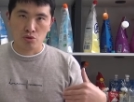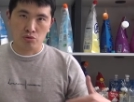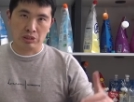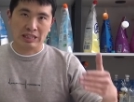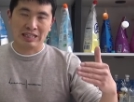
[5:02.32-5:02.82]

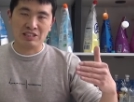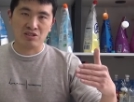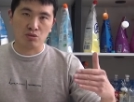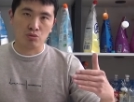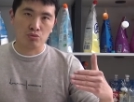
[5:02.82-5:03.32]

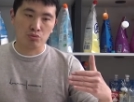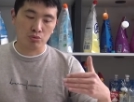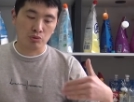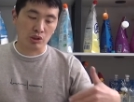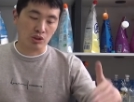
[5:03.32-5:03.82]
realize the, to
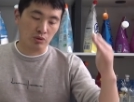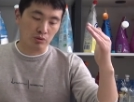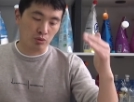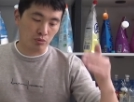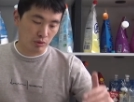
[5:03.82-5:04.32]
to
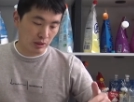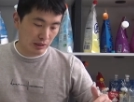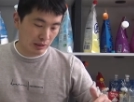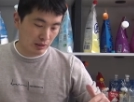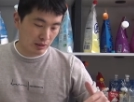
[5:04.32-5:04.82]
to
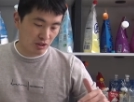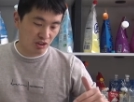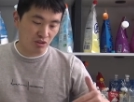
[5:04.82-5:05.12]
uh,